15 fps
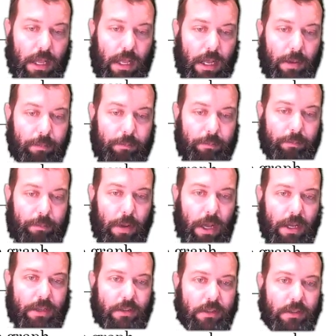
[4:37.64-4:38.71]

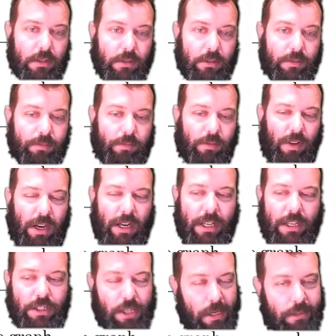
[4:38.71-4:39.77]
but really
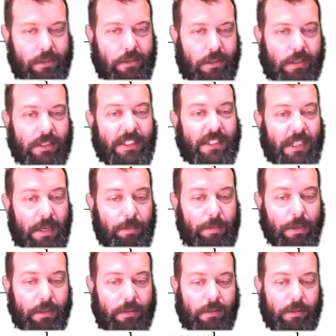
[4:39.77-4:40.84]
it changes the
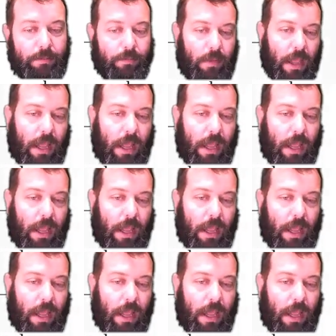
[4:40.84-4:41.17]
steepness,